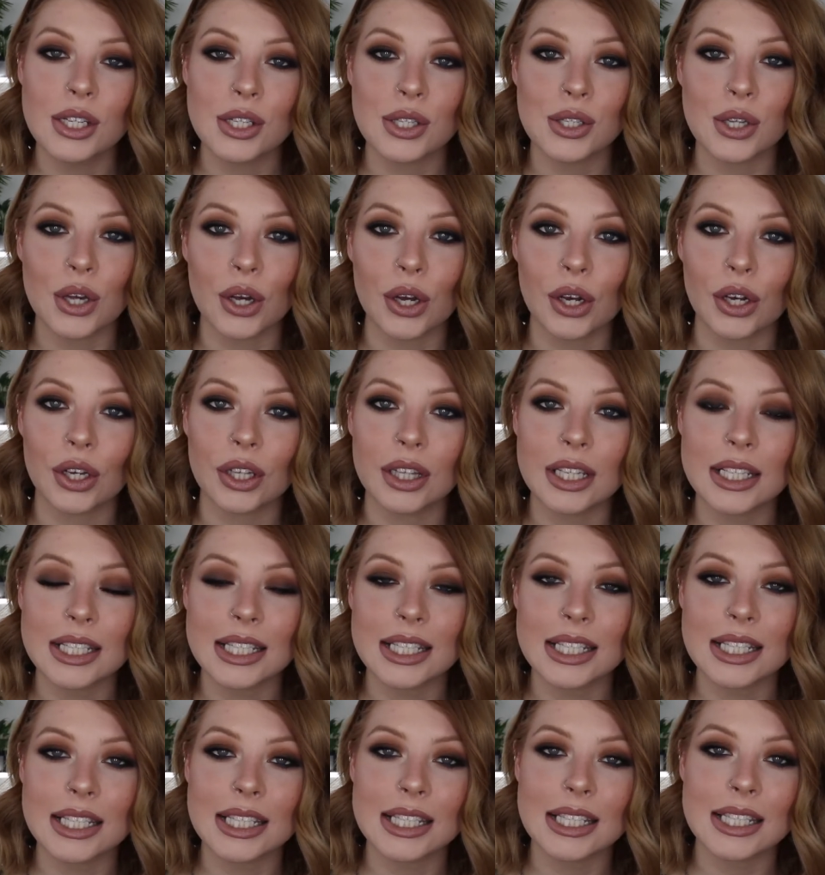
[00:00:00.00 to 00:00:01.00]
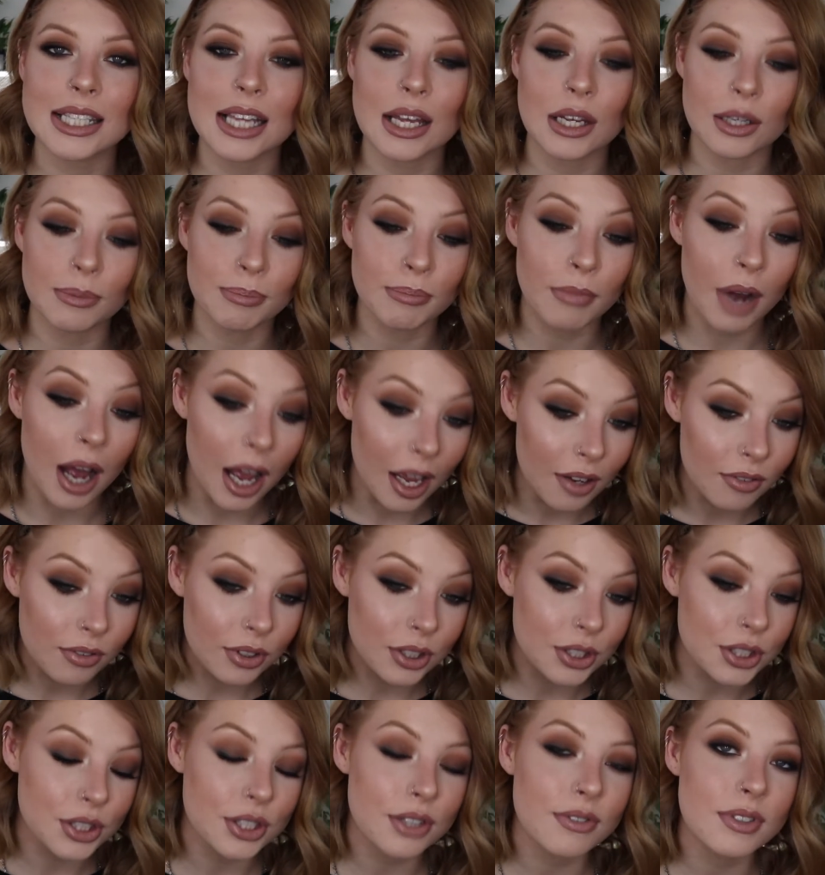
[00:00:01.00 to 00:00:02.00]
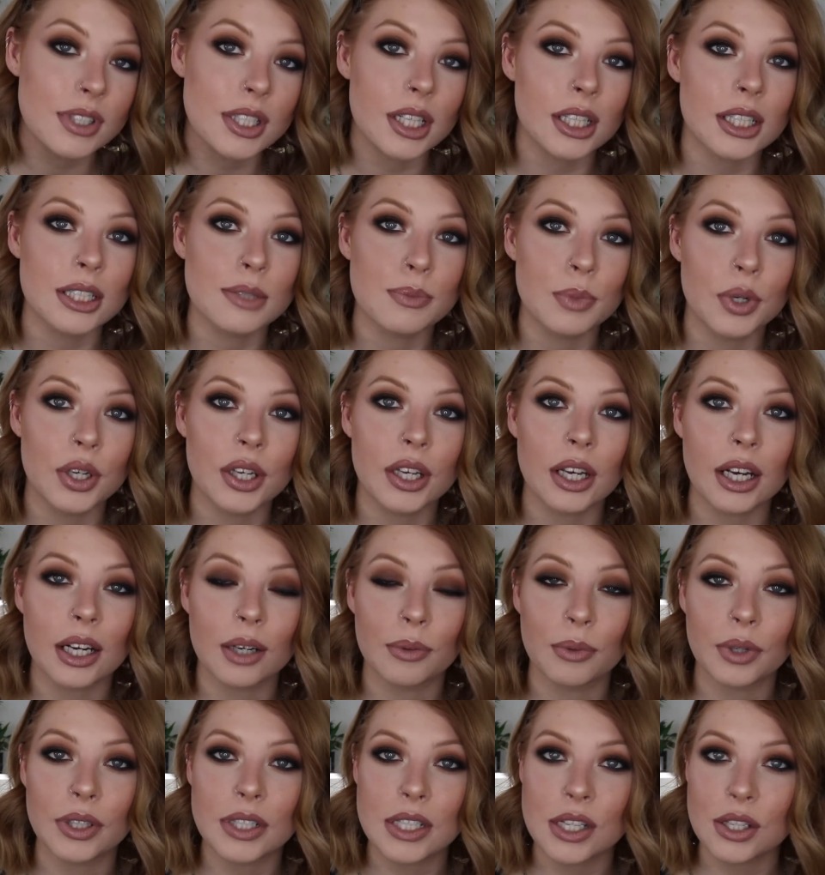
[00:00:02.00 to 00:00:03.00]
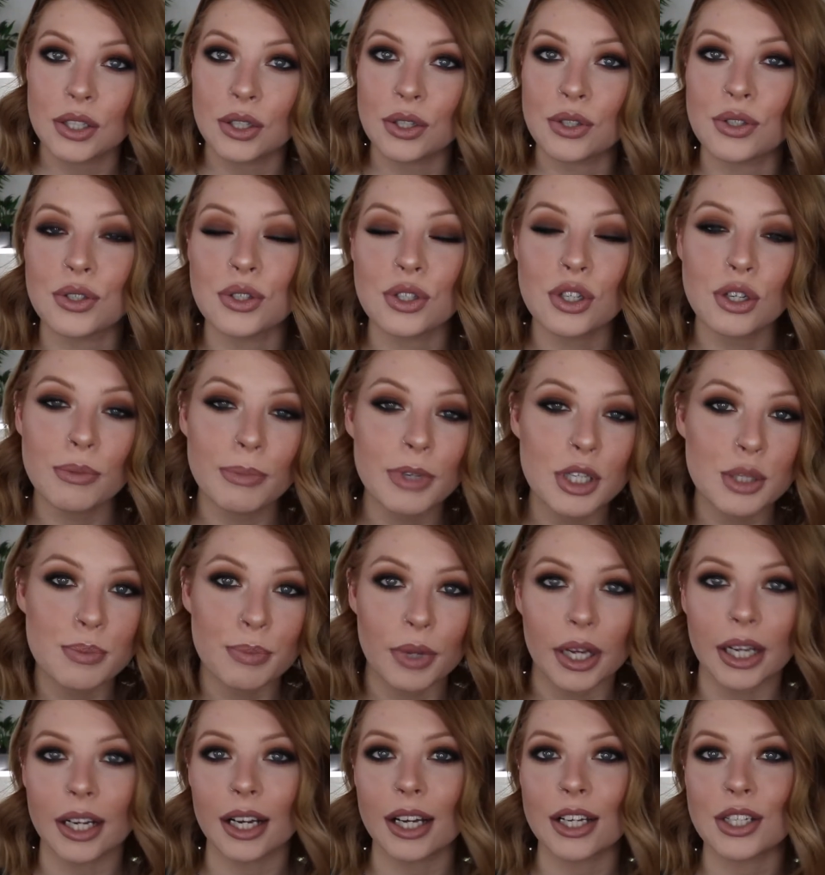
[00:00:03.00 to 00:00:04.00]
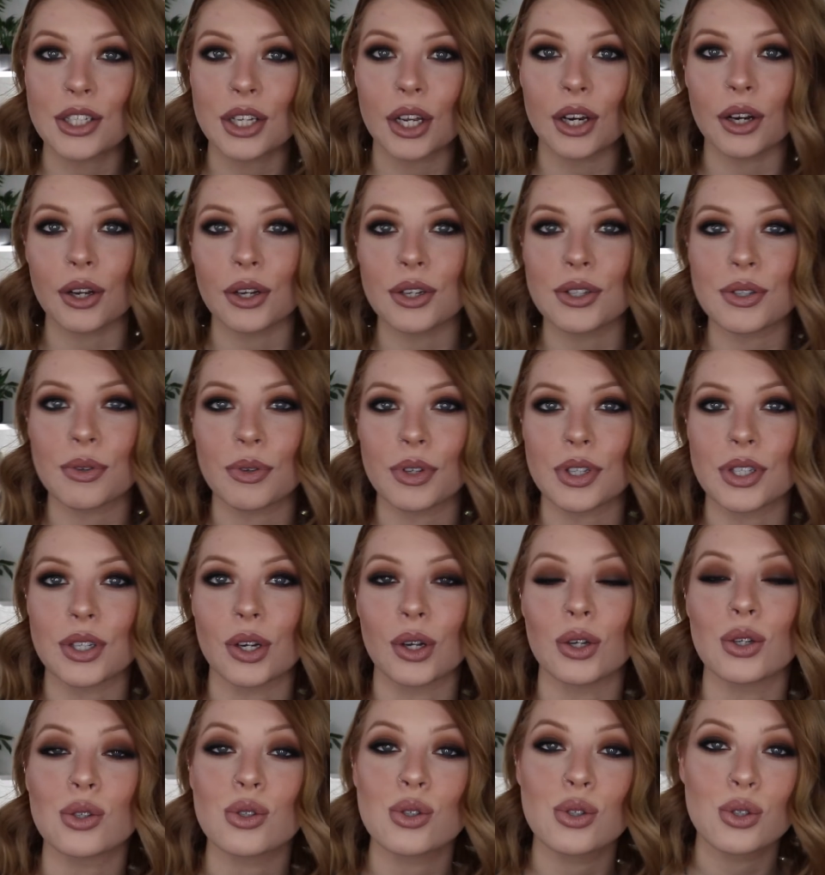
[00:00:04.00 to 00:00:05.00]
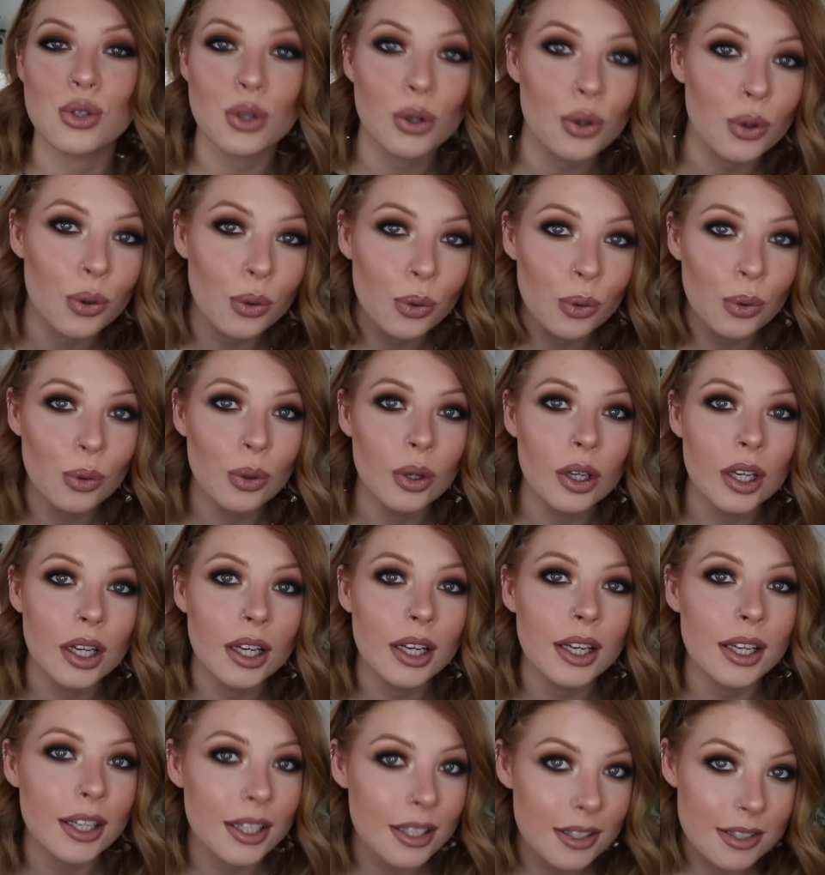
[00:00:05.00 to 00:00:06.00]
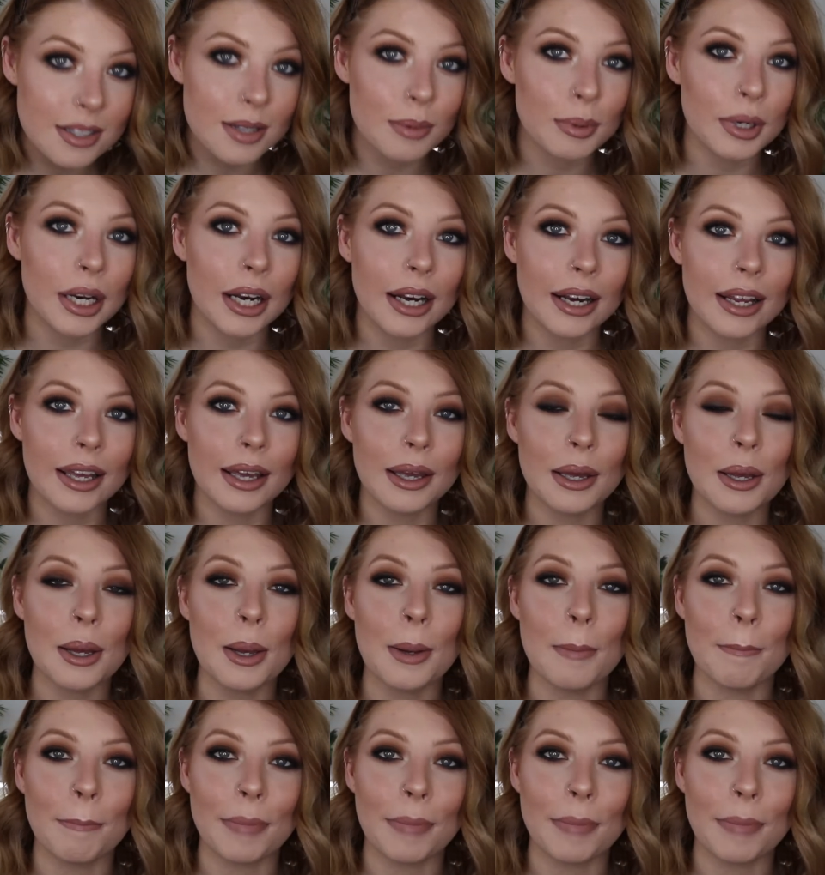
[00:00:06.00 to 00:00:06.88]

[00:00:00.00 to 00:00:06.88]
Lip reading: So this is my version of a dark smoky eye. We didn't use too much black eyeshadow, so it's not too intimidating.